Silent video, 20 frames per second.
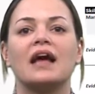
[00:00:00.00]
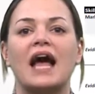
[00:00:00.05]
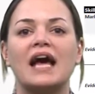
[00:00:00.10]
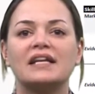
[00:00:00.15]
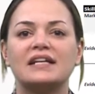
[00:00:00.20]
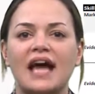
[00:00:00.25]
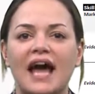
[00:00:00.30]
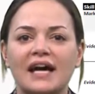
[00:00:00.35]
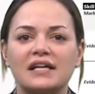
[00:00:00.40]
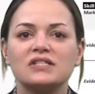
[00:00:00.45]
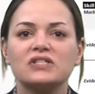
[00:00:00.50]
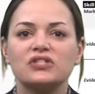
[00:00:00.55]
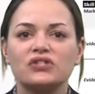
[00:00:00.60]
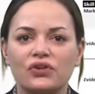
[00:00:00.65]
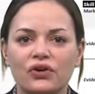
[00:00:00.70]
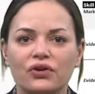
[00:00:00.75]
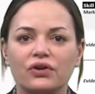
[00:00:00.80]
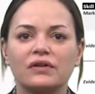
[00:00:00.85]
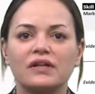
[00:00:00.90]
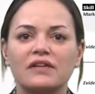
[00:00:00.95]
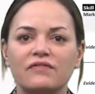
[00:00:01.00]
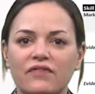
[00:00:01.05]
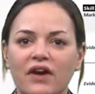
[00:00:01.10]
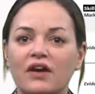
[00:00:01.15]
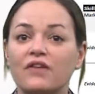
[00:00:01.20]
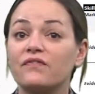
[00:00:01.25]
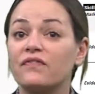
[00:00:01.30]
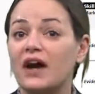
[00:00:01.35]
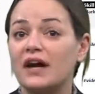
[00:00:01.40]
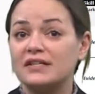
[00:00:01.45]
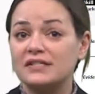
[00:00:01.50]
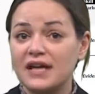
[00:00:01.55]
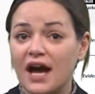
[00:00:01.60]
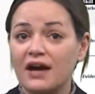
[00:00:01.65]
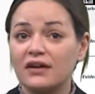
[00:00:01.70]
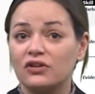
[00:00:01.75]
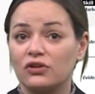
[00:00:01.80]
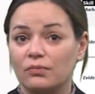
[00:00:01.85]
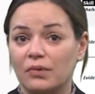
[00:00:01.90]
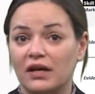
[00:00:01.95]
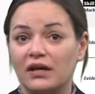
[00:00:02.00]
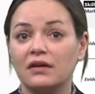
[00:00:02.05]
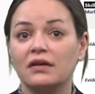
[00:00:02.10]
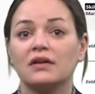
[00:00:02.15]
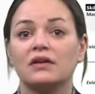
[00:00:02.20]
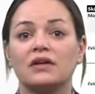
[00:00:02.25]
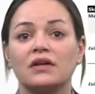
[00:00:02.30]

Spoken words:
and externally verified document